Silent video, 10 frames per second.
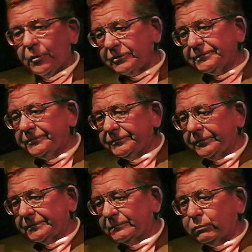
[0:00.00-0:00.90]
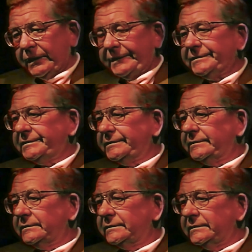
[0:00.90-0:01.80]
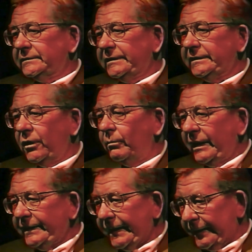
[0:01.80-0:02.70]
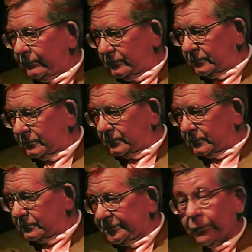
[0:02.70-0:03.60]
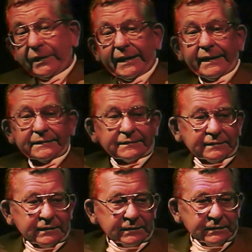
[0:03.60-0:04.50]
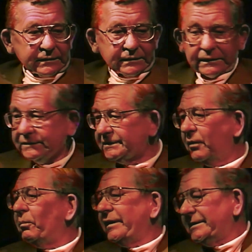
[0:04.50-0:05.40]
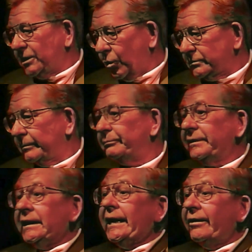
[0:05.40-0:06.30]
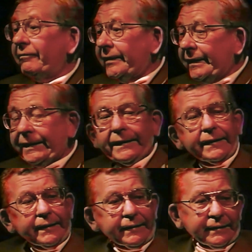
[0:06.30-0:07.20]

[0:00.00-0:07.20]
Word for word: And the person who took his place didn't know my name. So he asked. And somebody told him, Bill Heran.